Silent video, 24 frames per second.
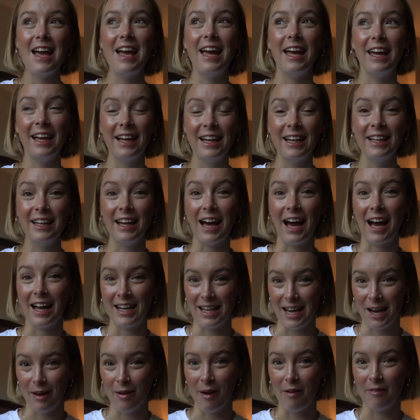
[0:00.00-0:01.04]
and I
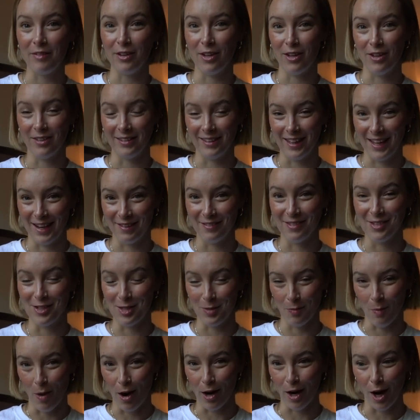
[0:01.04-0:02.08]
now have a long layover
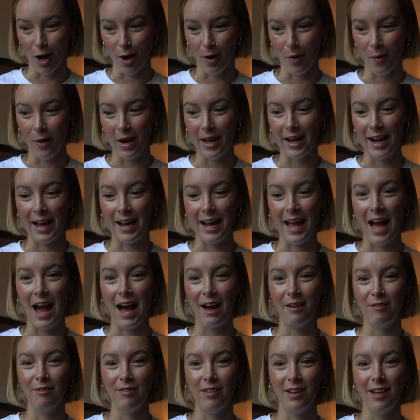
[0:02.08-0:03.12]
tomorrow, and I
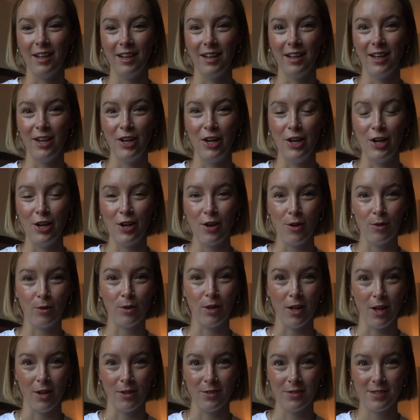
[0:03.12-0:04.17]
have no
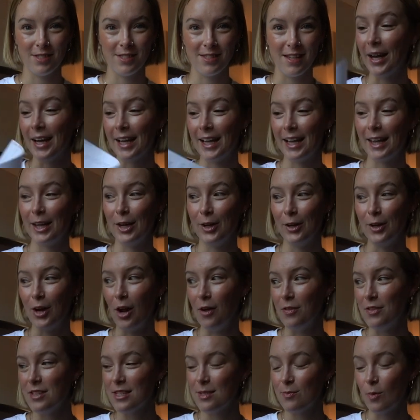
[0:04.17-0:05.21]
clothes. I got a little
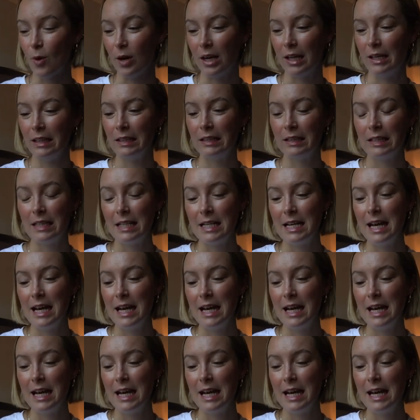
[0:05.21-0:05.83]
note this morning.